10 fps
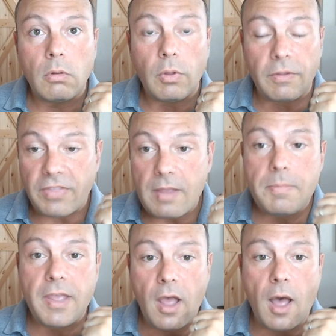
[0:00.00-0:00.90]
If they
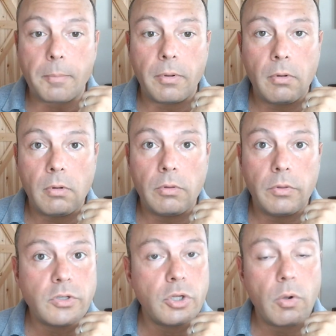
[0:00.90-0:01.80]
pick up,
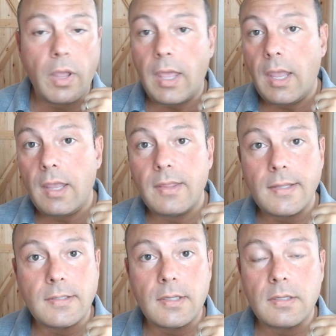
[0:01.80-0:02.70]
there's no, hey,
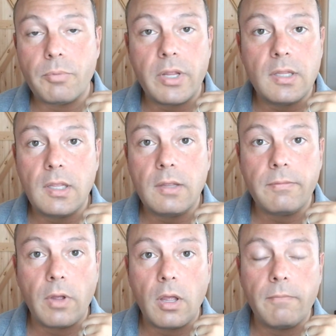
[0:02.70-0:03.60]
this is Brittany
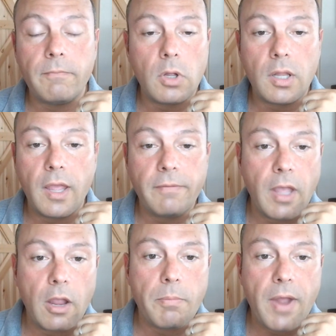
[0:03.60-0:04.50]
from Full Life
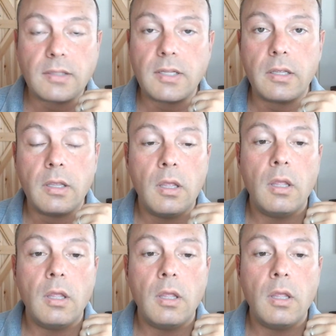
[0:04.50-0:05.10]
Chiropractic.